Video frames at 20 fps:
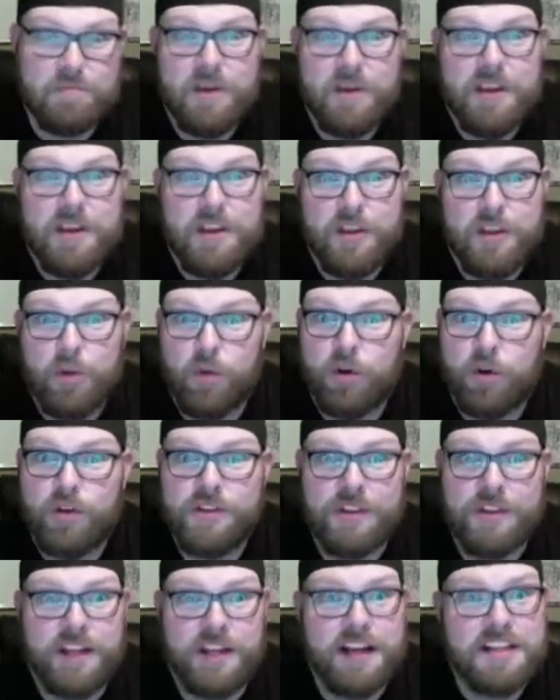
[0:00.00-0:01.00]
The world's
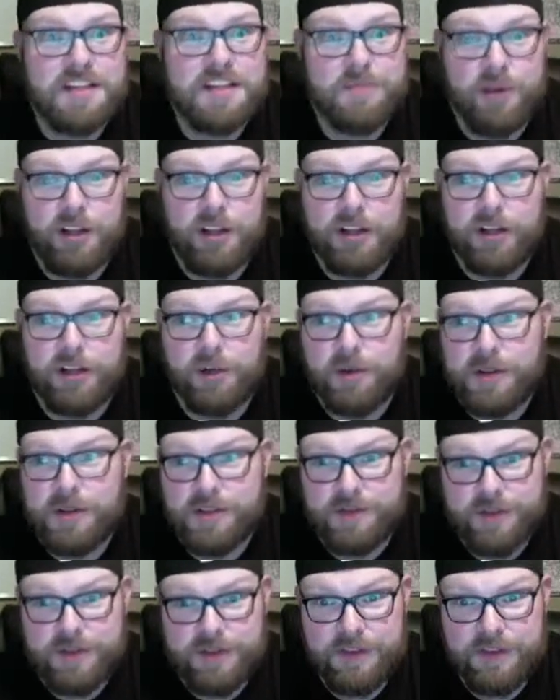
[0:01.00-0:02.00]
a lot smaller than it was
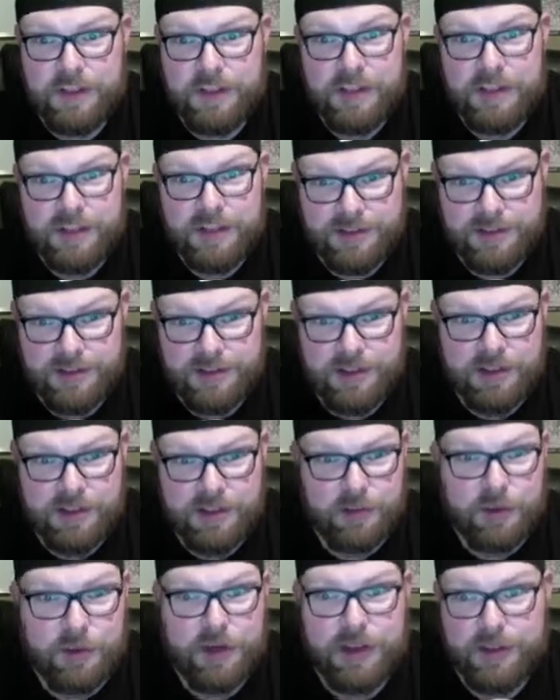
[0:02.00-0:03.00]
15 years ago,
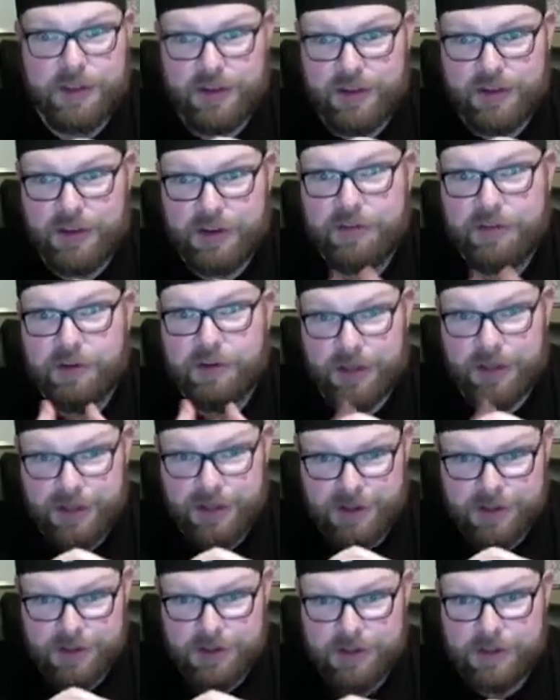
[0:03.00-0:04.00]
20, 30, 40
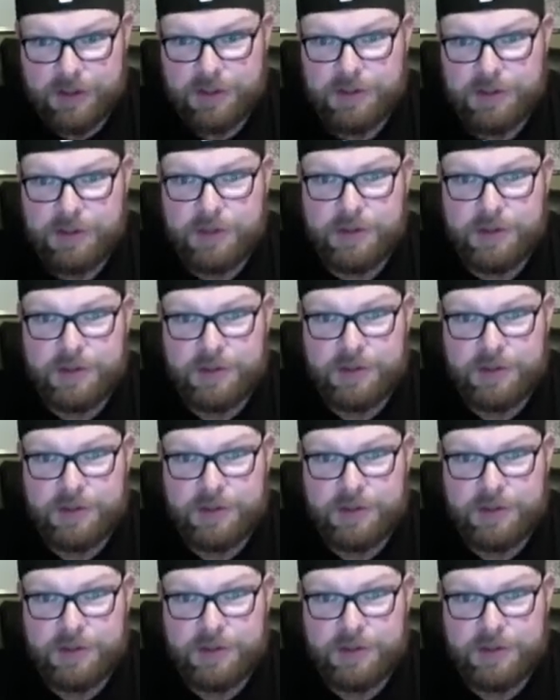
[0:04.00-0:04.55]
years ago. So.